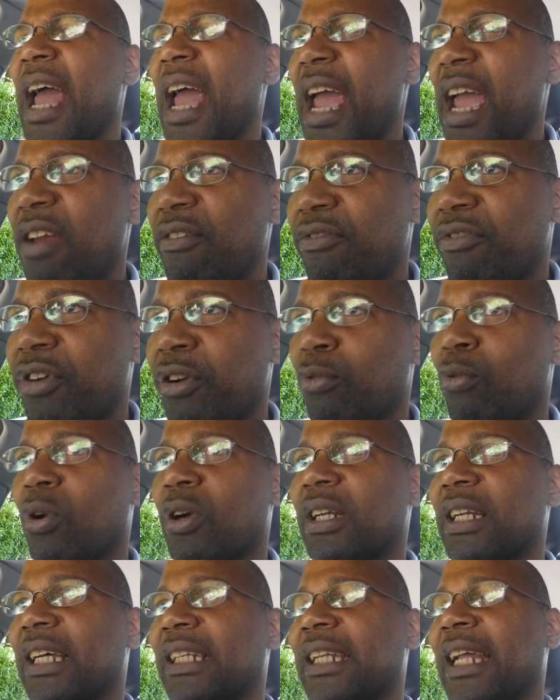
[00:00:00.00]

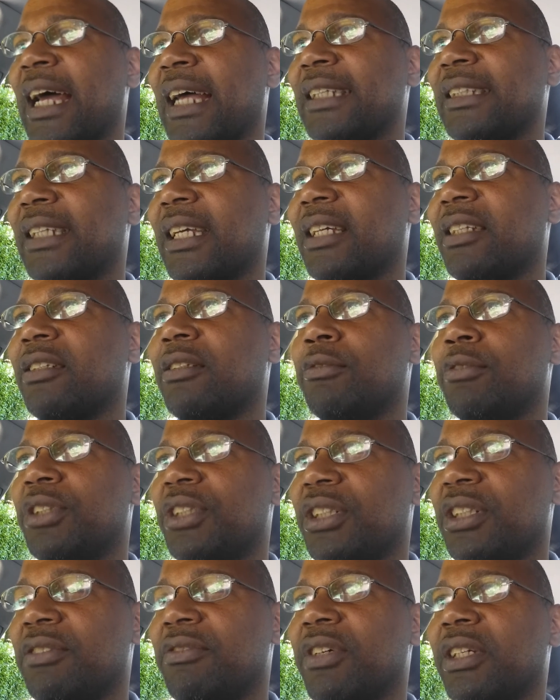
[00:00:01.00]
Everyone that asketh,
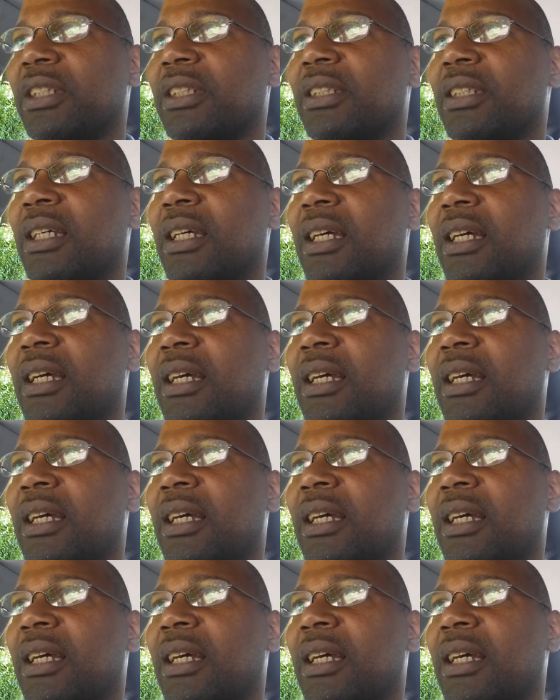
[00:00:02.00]
receiveth.